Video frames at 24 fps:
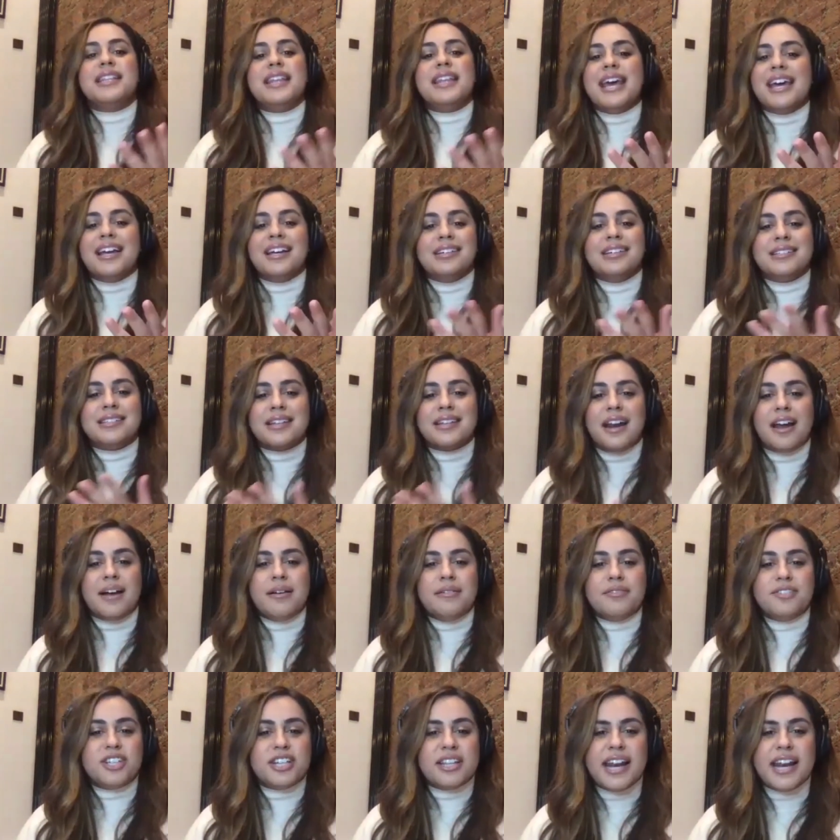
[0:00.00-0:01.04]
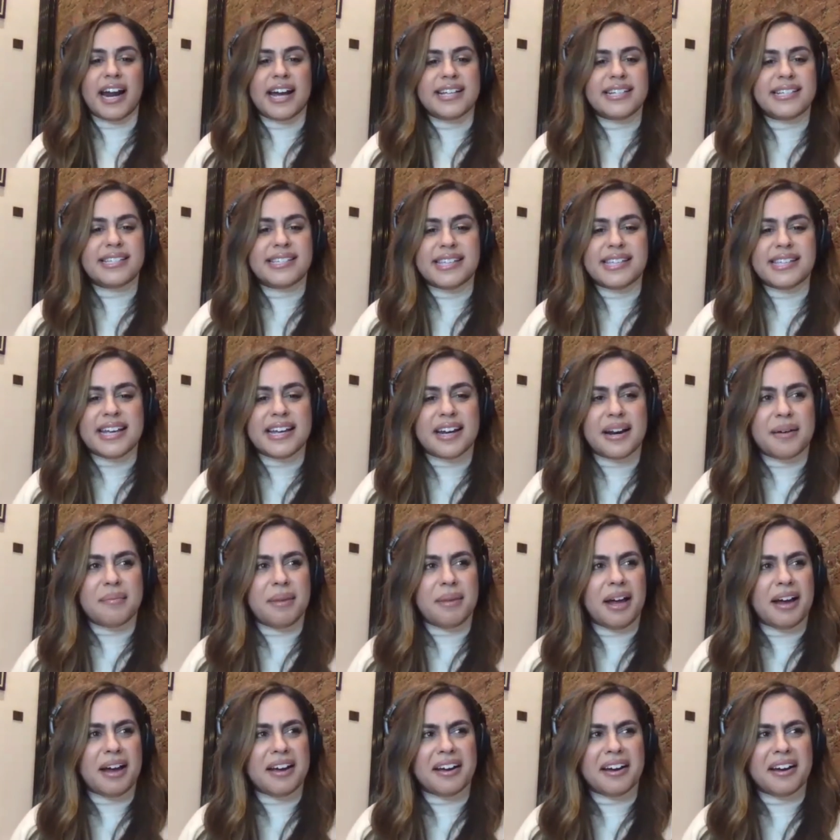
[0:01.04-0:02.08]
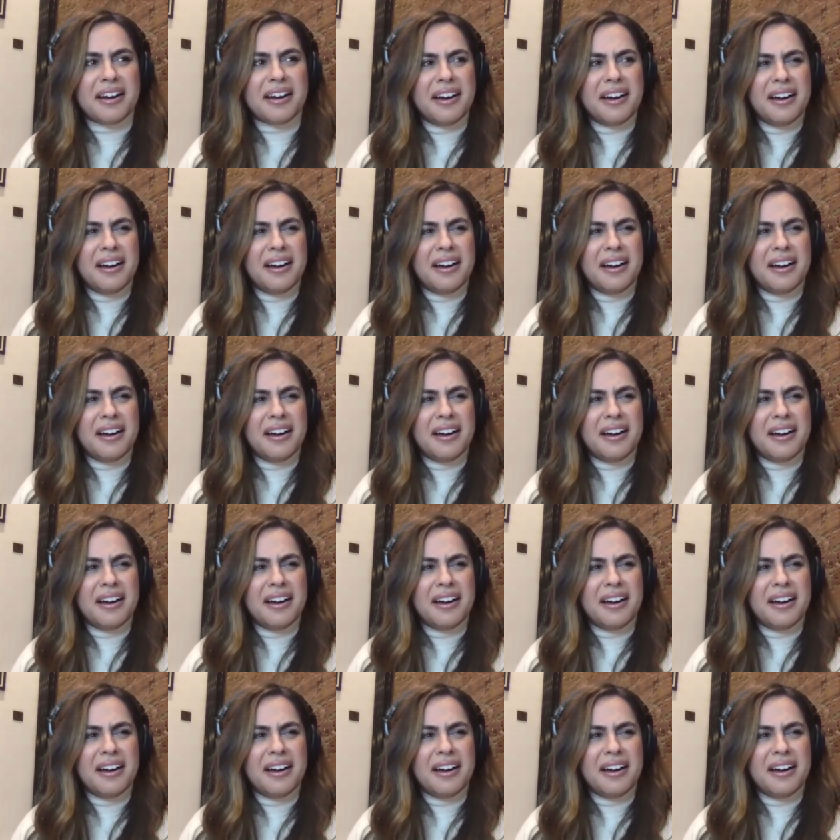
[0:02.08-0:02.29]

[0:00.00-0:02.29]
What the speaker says: things that I see and I'm like,